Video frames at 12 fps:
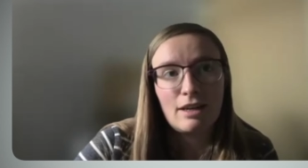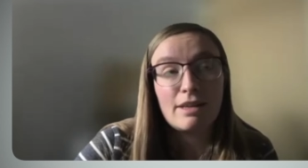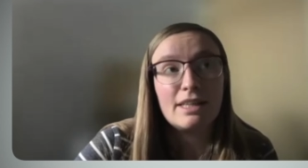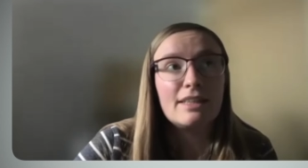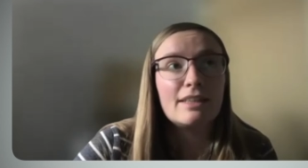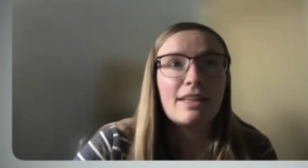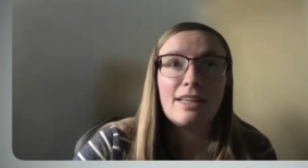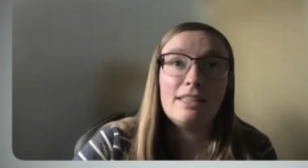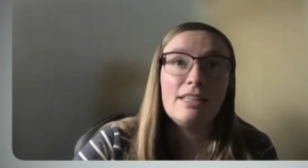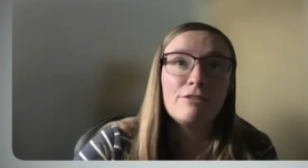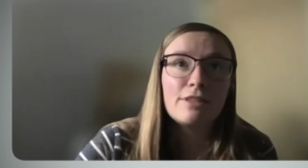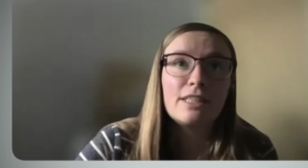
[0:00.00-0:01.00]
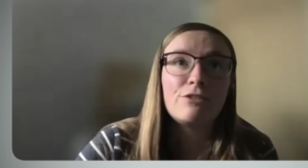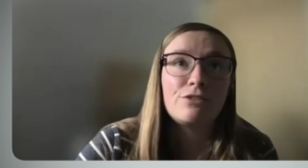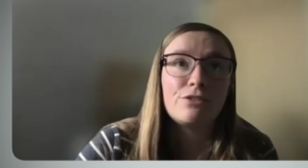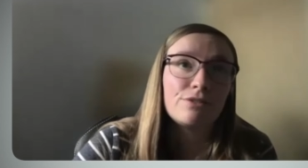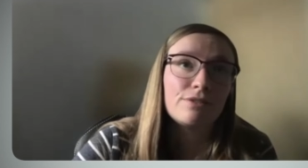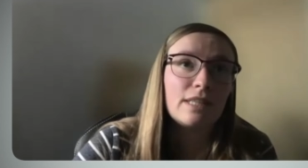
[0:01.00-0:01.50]
And even if
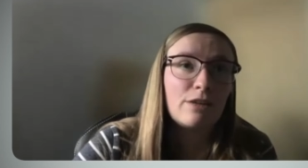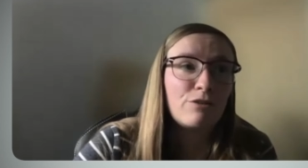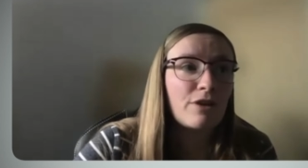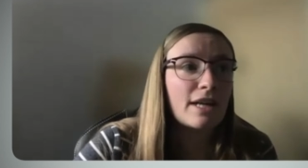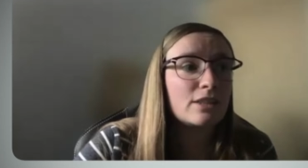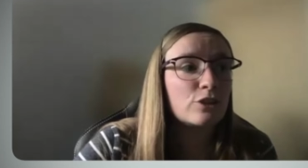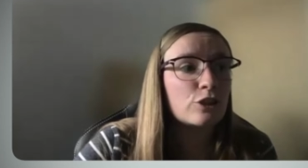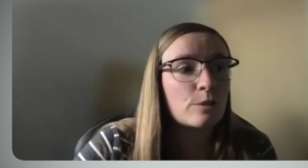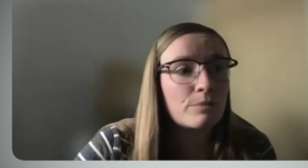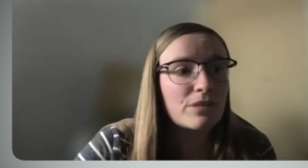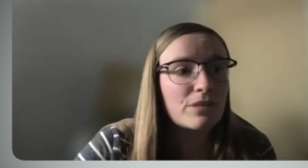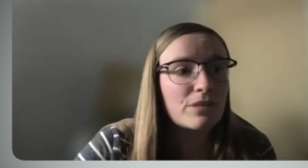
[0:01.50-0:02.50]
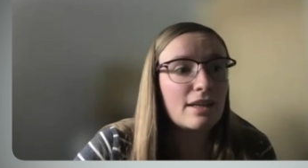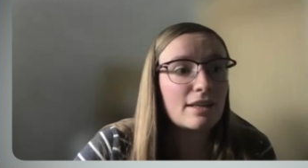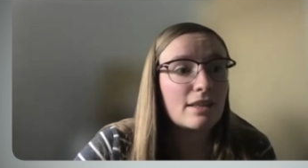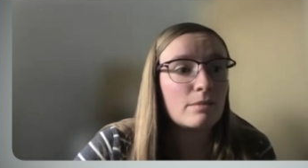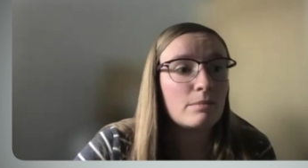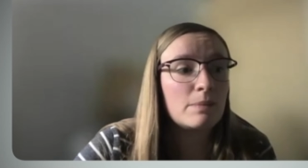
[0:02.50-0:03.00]
they find something, yeah,
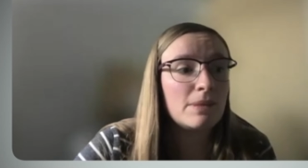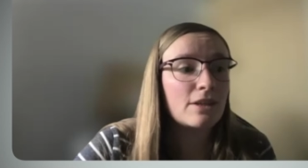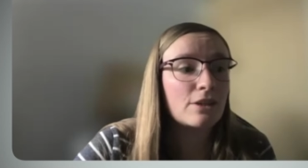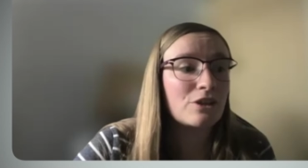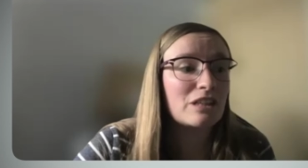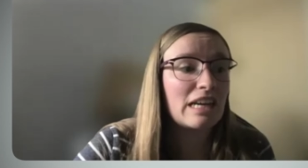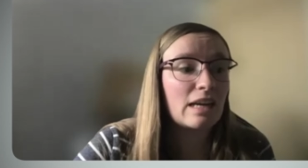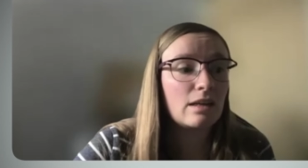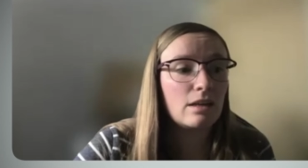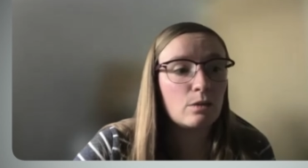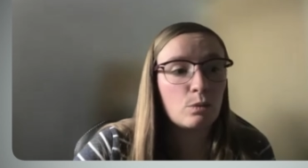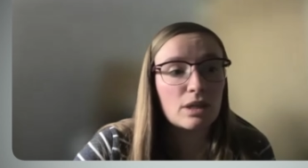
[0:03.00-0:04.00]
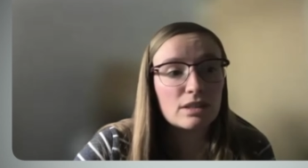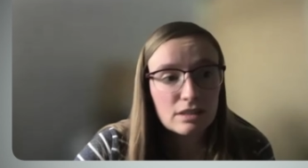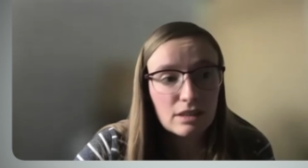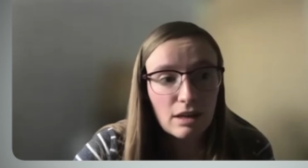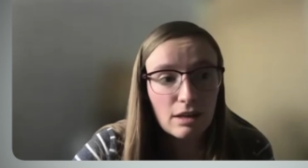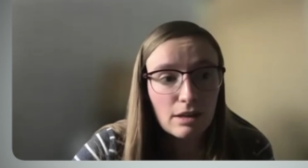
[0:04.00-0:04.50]
then maybe they're gonna edit one
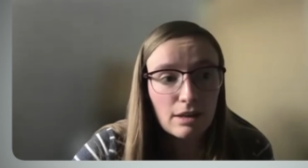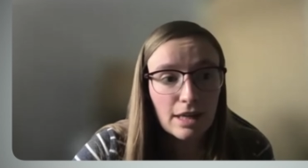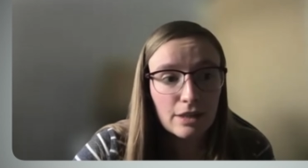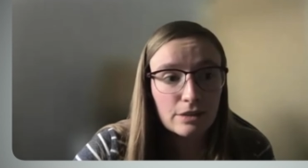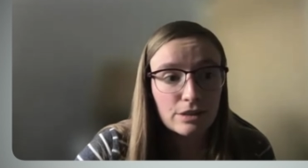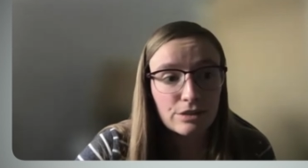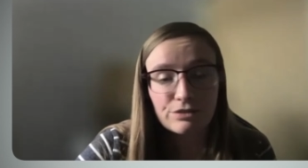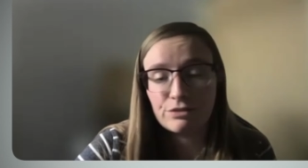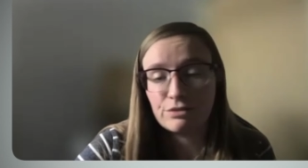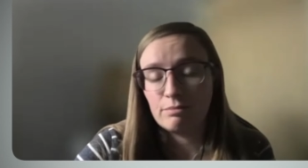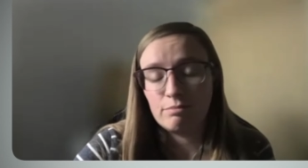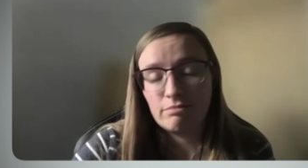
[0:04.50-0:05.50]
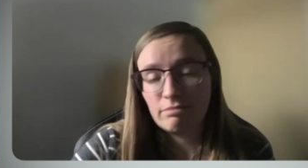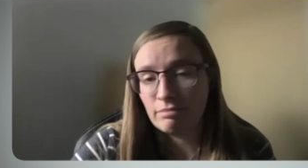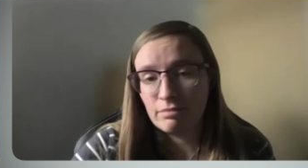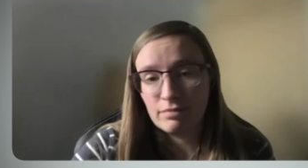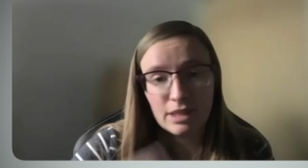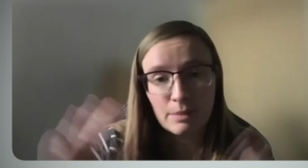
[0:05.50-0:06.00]
cell out of
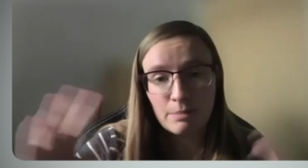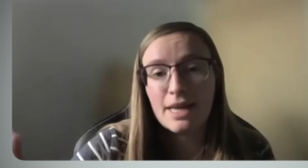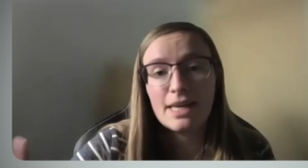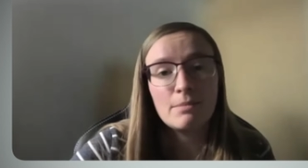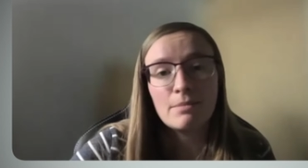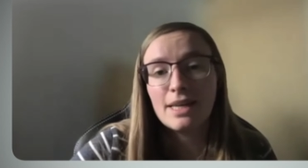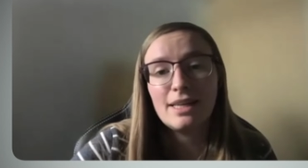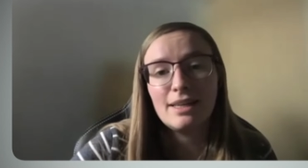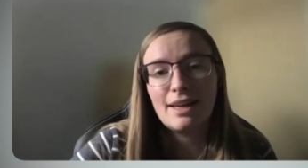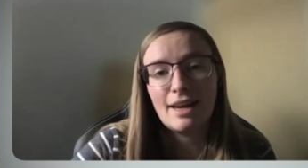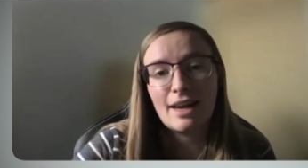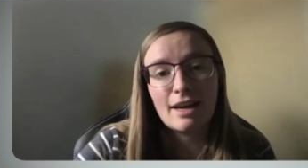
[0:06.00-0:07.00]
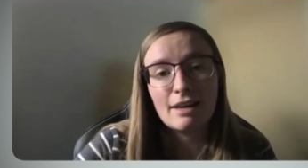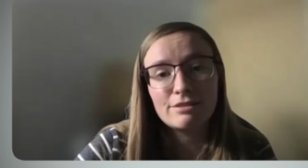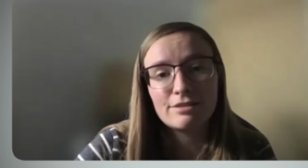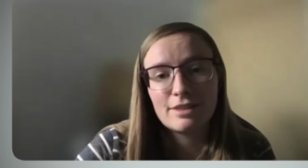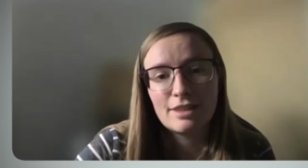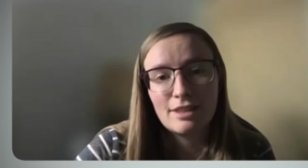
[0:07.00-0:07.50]
the many they have.
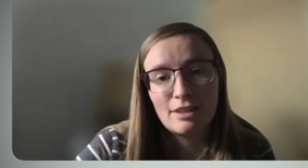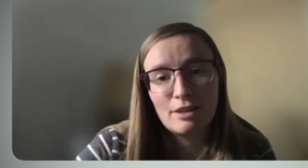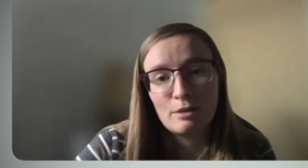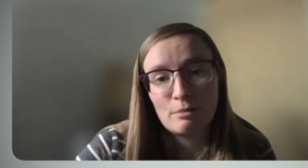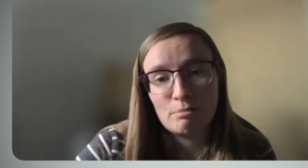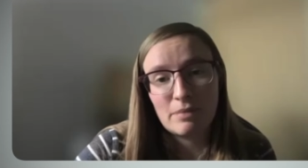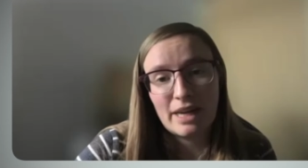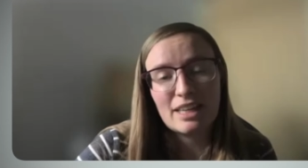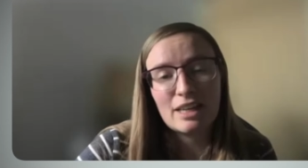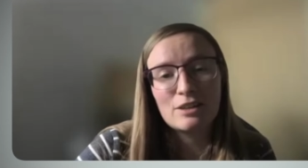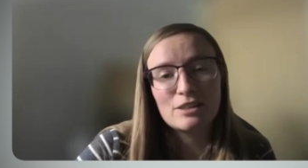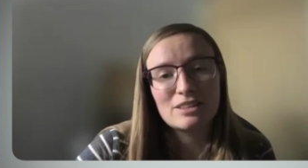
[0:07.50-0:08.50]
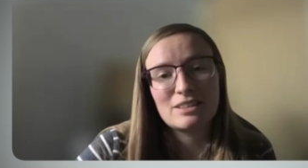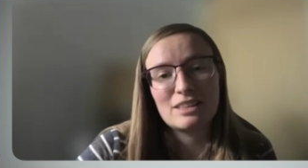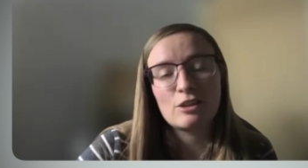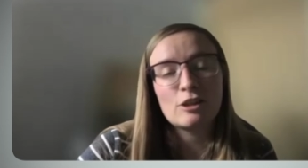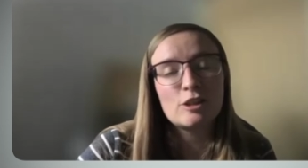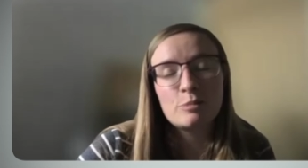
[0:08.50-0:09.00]

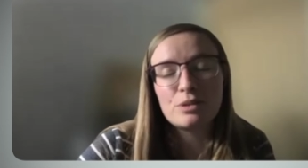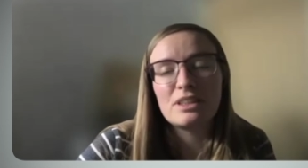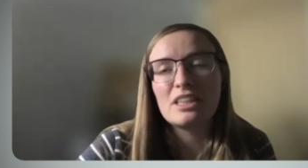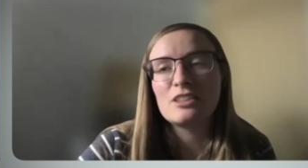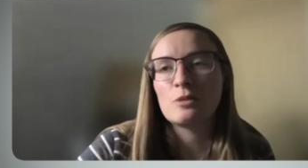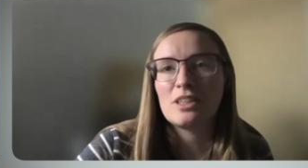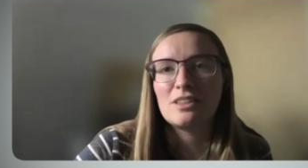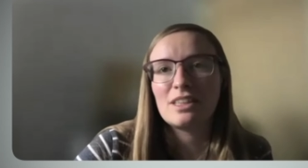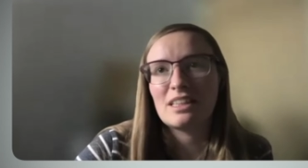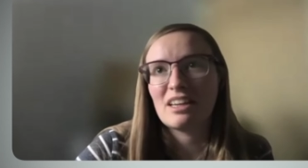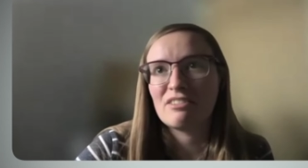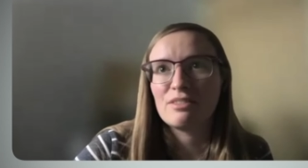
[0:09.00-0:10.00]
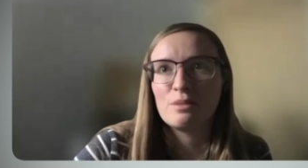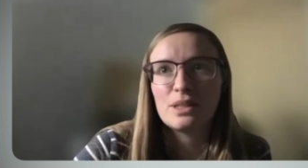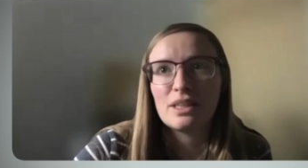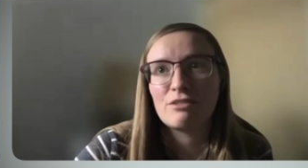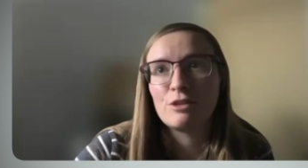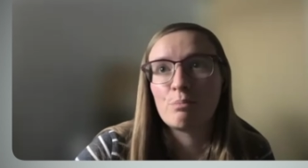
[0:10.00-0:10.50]
It's hard to predict whether that
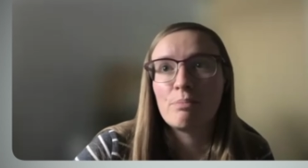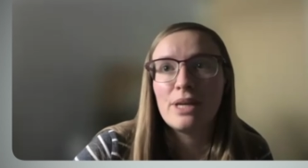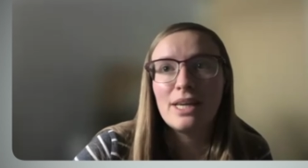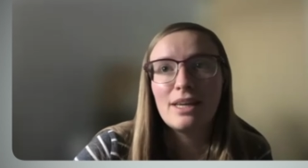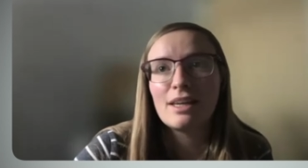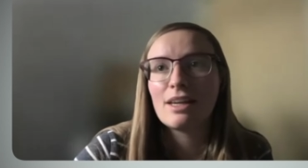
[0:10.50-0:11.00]
would have a big